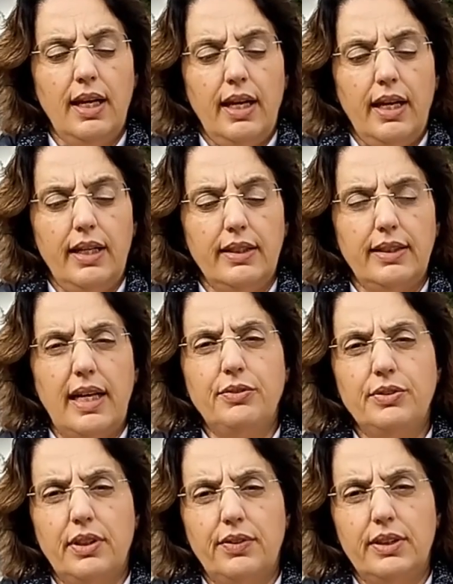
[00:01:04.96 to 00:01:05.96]
And
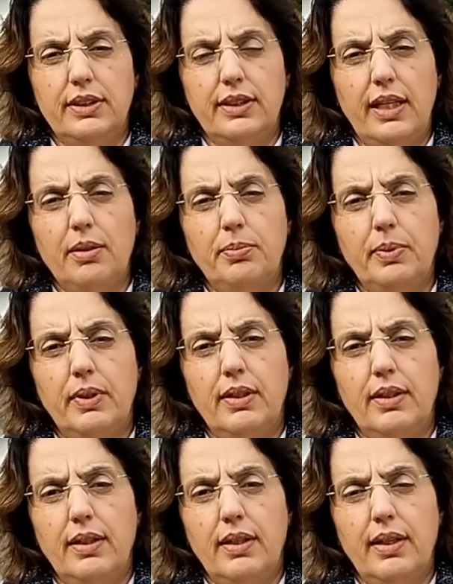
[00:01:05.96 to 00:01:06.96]
after this step,
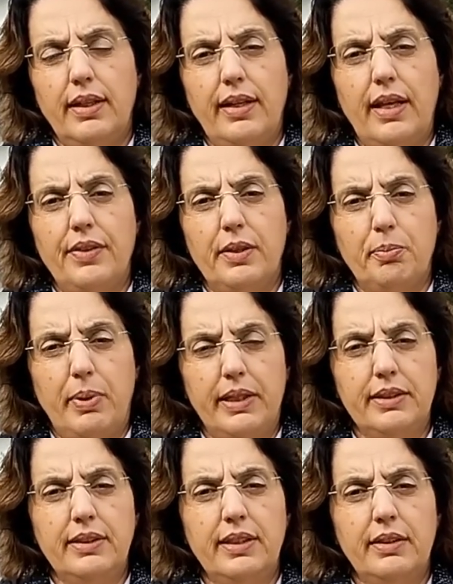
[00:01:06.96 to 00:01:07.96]
another
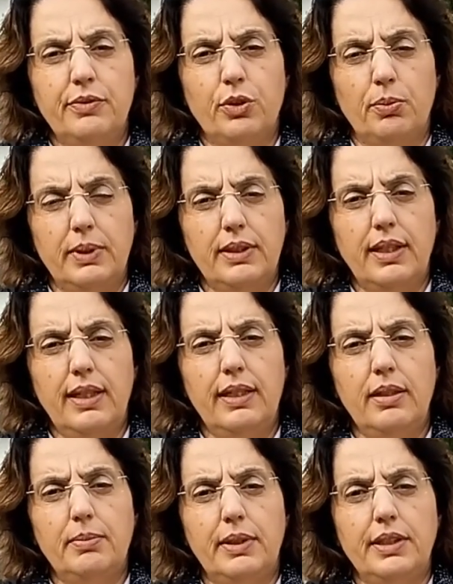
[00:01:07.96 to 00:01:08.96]
partner from
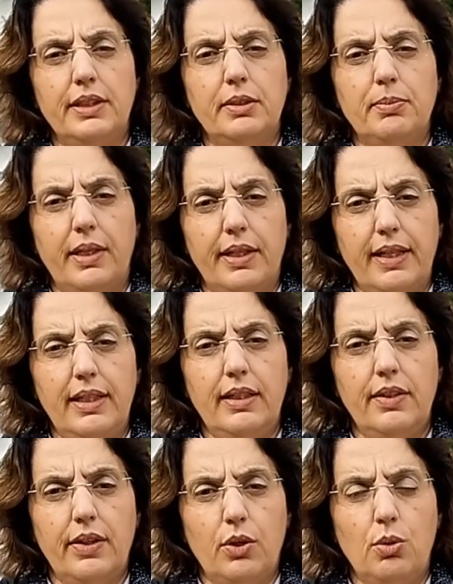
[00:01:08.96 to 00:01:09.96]
Italy, Magneti
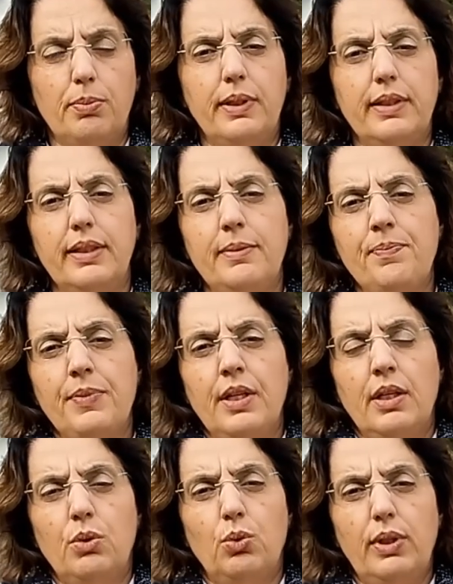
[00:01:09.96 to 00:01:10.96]
Marelli, the company,
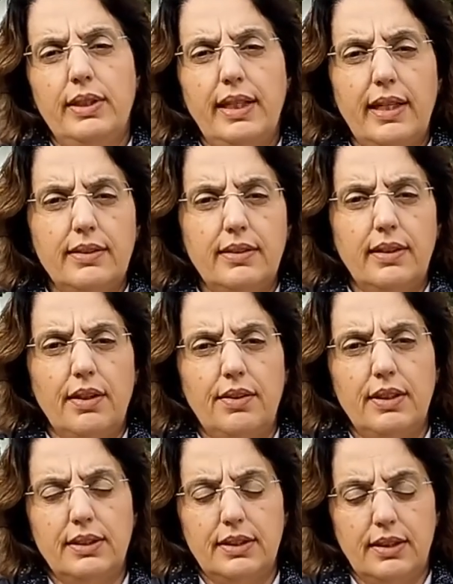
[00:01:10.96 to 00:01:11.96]
will get
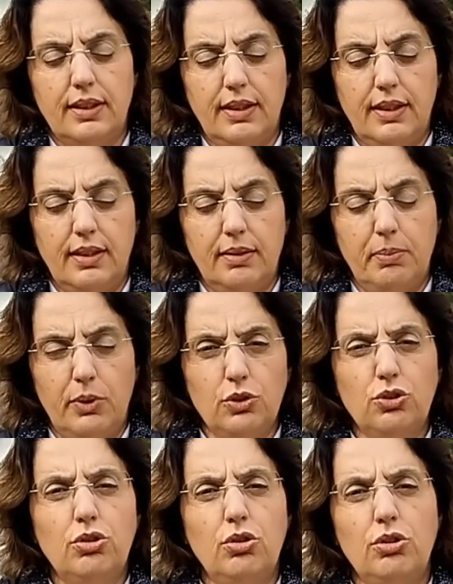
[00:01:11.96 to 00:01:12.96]
these
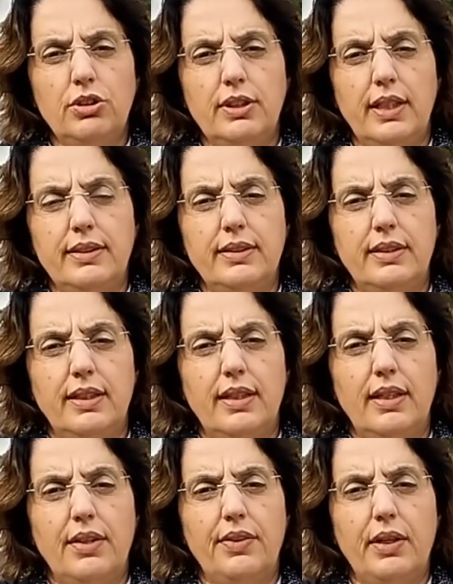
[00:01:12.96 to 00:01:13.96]
modules, and
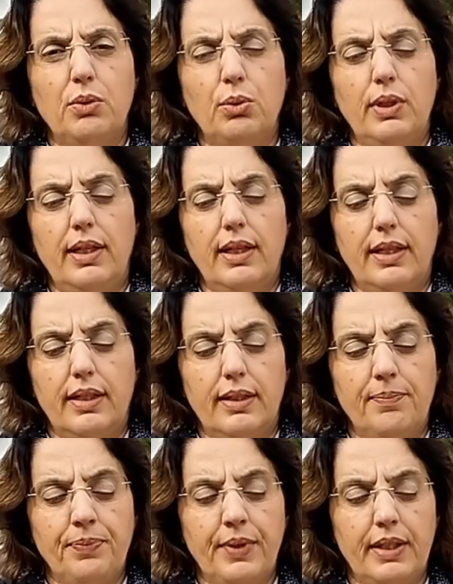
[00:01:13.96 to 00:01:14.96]
they will
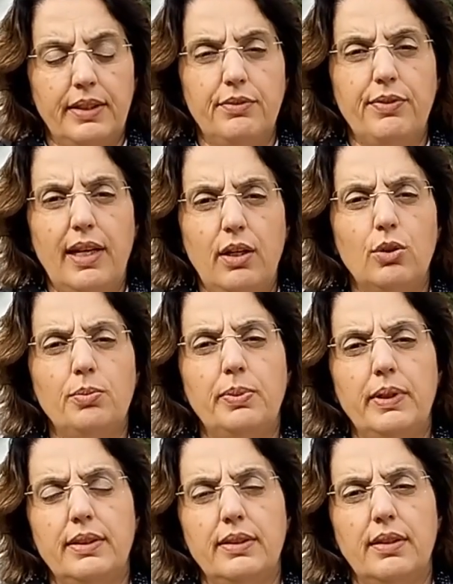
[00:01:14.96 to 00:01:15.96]
develop
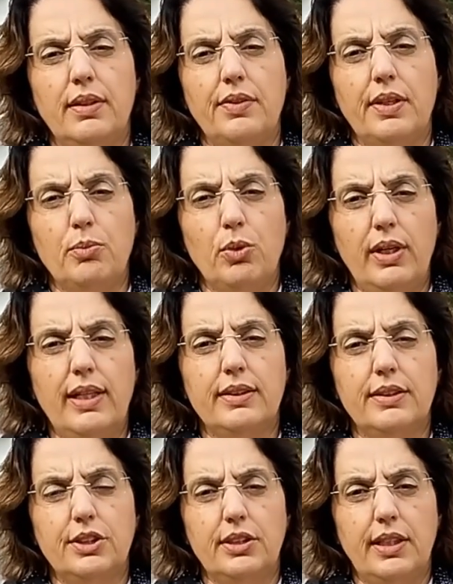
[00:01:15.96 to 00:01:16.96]
a
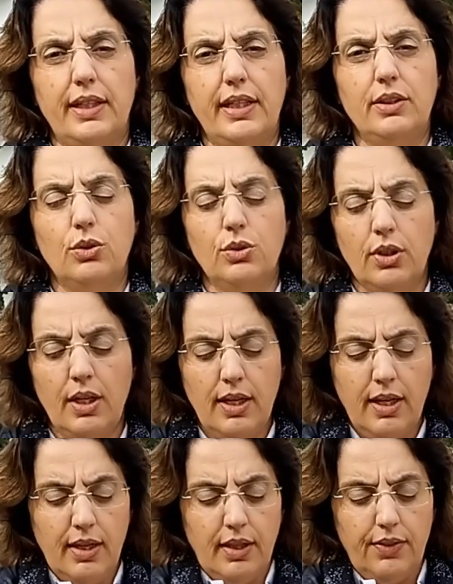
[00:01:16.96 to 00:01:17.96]
thermoelectric generator
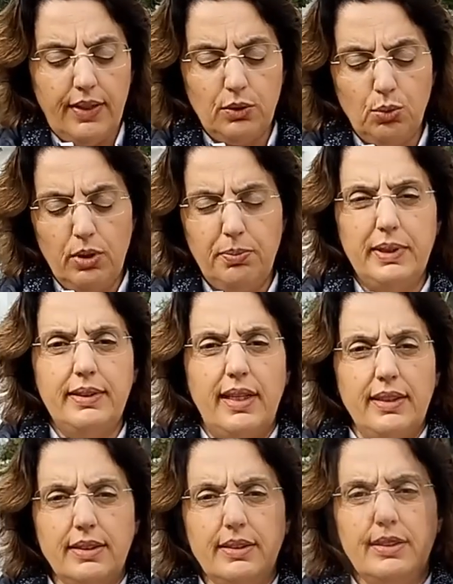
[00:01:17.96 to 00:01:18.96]
that will be
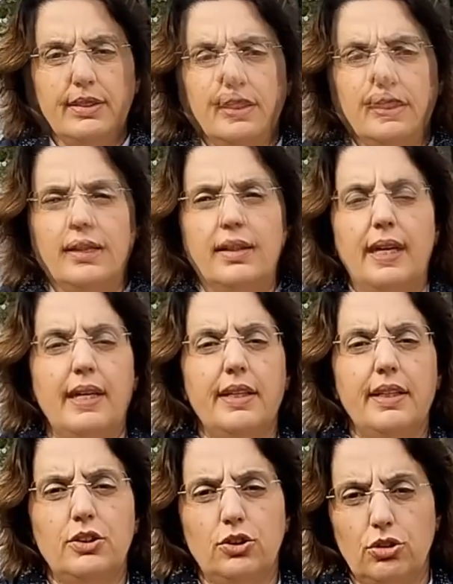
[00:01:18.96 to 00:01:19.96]
tested in
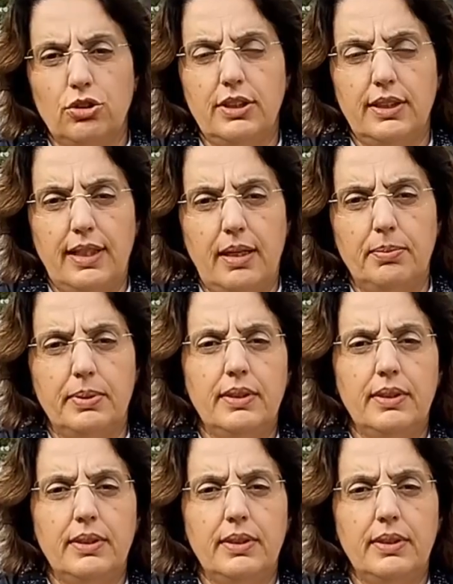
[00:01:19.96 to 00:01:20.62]
car exhaust setup.